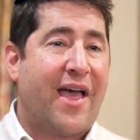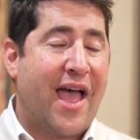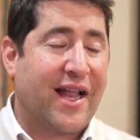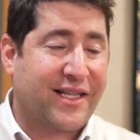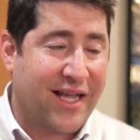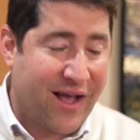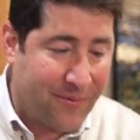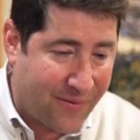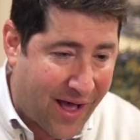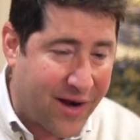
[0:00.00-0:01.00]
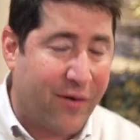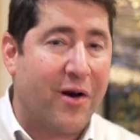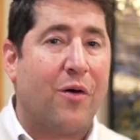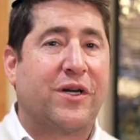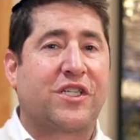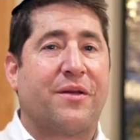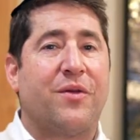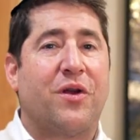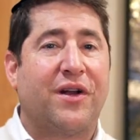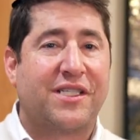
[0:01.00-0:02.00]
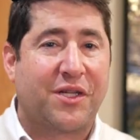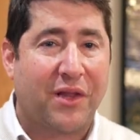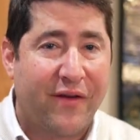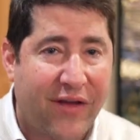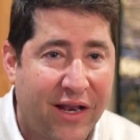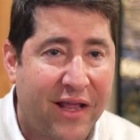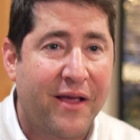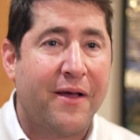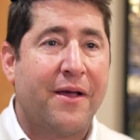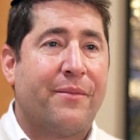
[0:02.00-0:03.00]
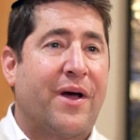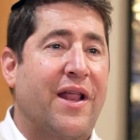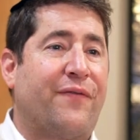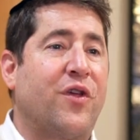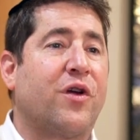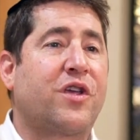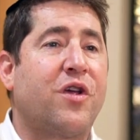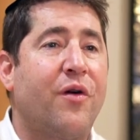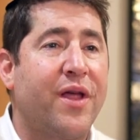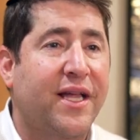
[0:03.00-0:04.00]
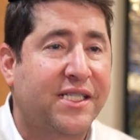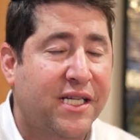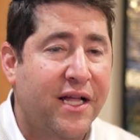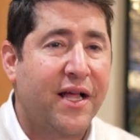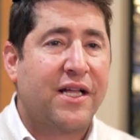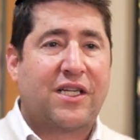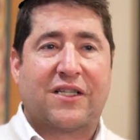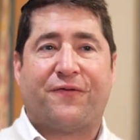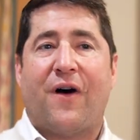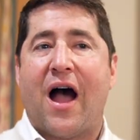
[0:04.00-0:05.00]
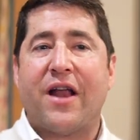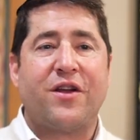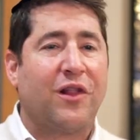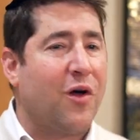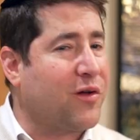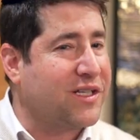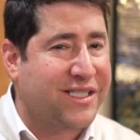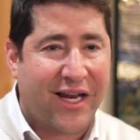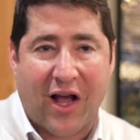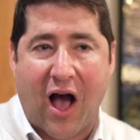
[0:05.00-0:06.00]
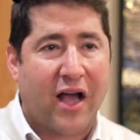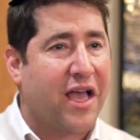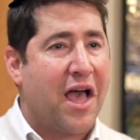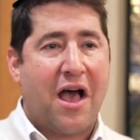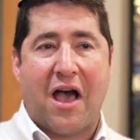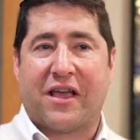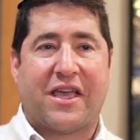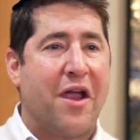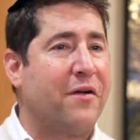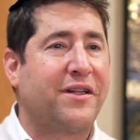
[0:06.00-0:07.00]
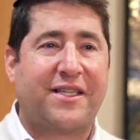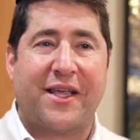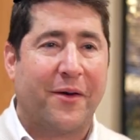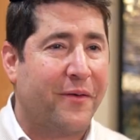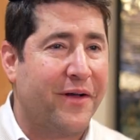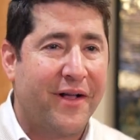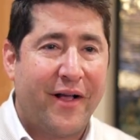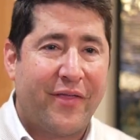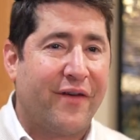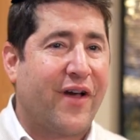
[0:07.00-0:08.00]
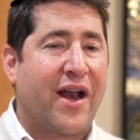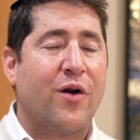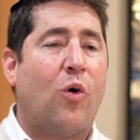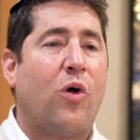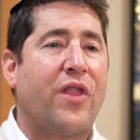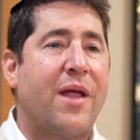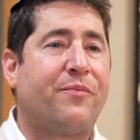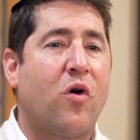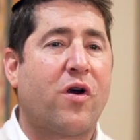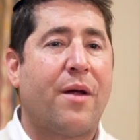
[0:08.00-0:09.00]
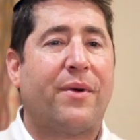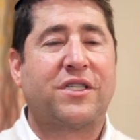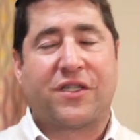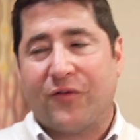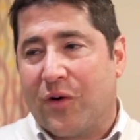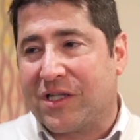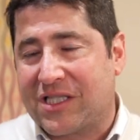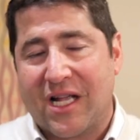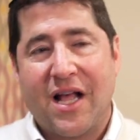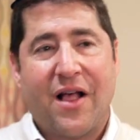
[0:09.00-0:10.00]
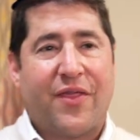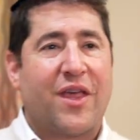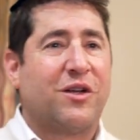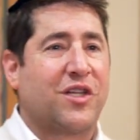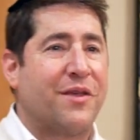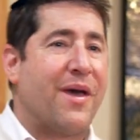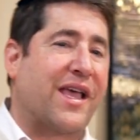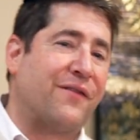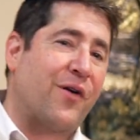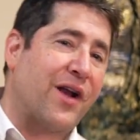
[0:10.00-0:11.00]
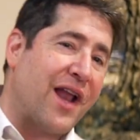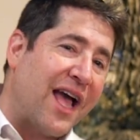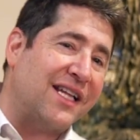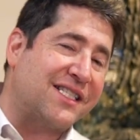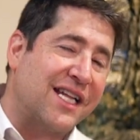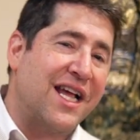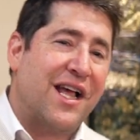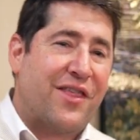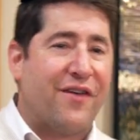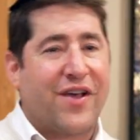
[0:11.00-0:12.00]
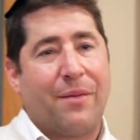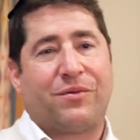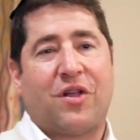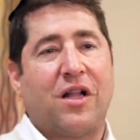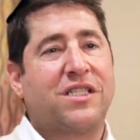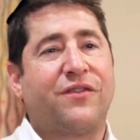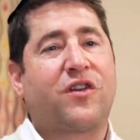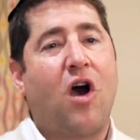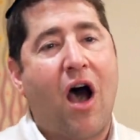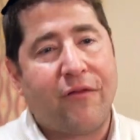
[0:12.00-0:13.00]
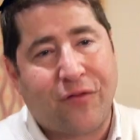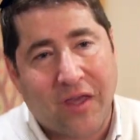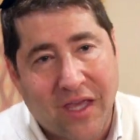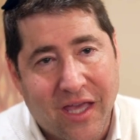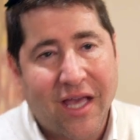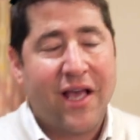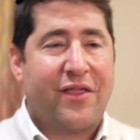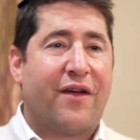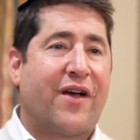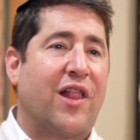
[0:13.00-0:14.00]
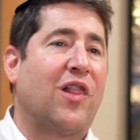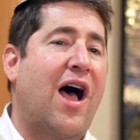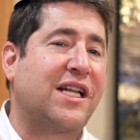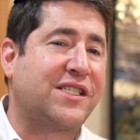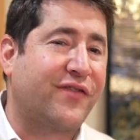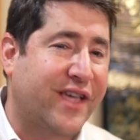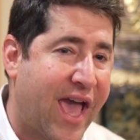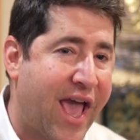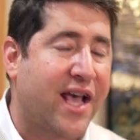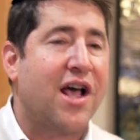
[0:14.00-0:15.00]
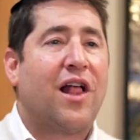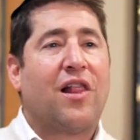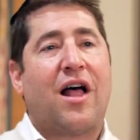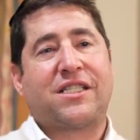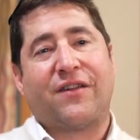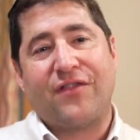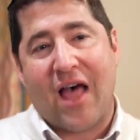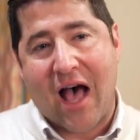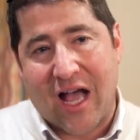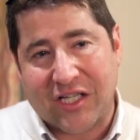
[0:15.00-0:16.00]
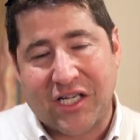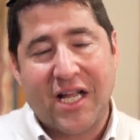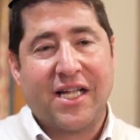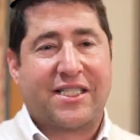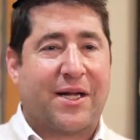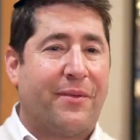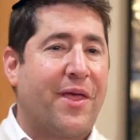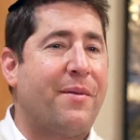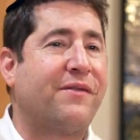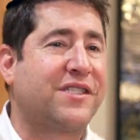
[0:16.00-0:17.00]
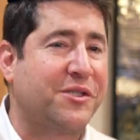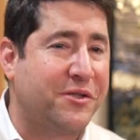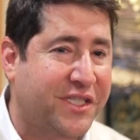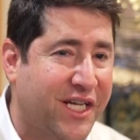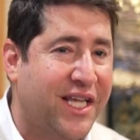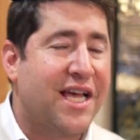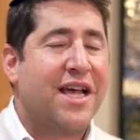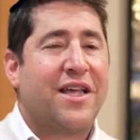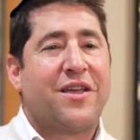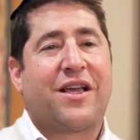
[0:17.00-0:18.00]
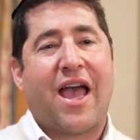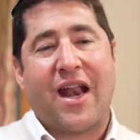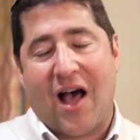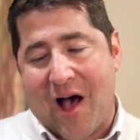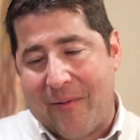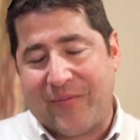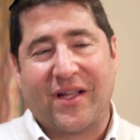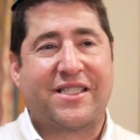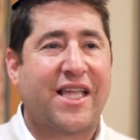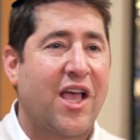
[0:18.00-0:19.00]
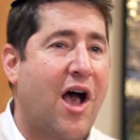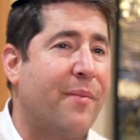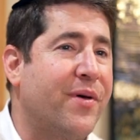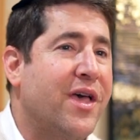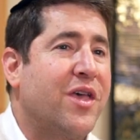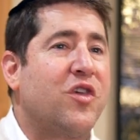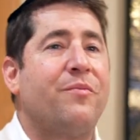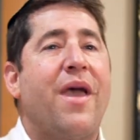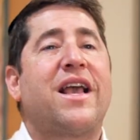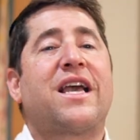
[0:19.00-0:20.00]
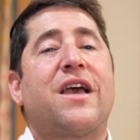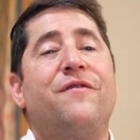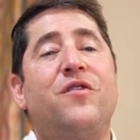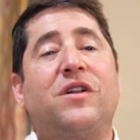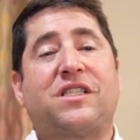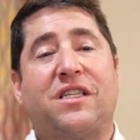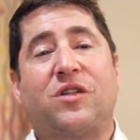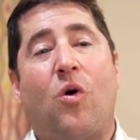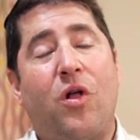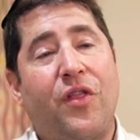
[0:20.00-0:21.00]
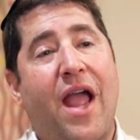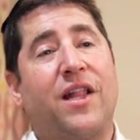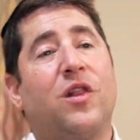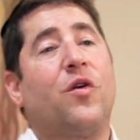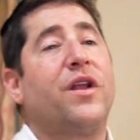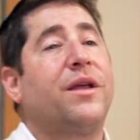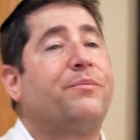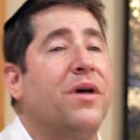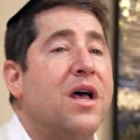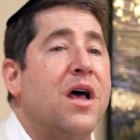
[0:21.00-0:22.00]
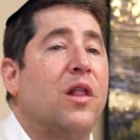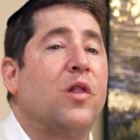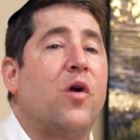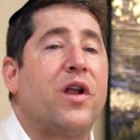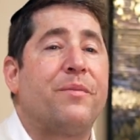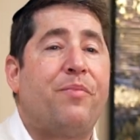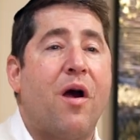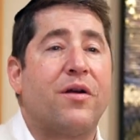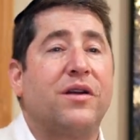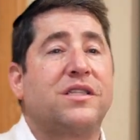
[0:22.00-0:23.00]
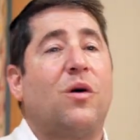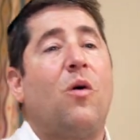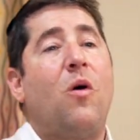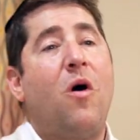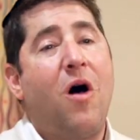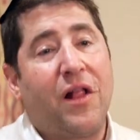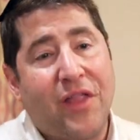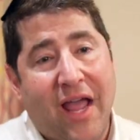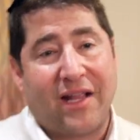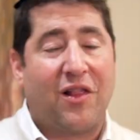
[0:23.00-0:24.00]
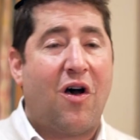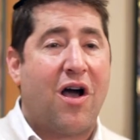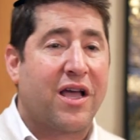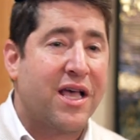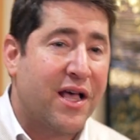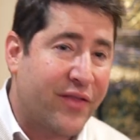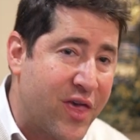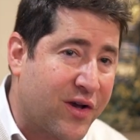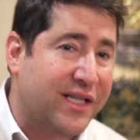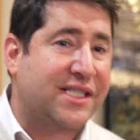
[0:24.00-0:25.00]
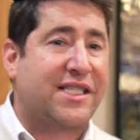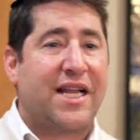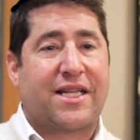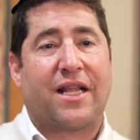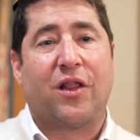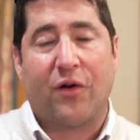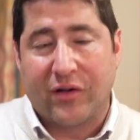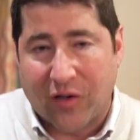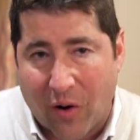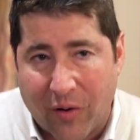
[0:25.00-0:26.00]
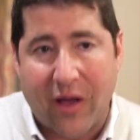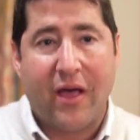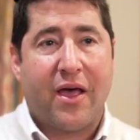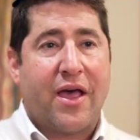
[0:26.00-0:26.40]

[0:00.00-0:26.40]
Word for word: And I don't know which communities you live in, but if you're curious, just find your local synagogue. I guarantee you, they've got an all-night program on Shavuos. They usually make it very nice. They've got tons of coffee. They've got lots of cake, lots of nash. Some of them have sushi. You get up, you stay up. You make chevrusas all night, learning partners all night long that you could sit and learn Torah.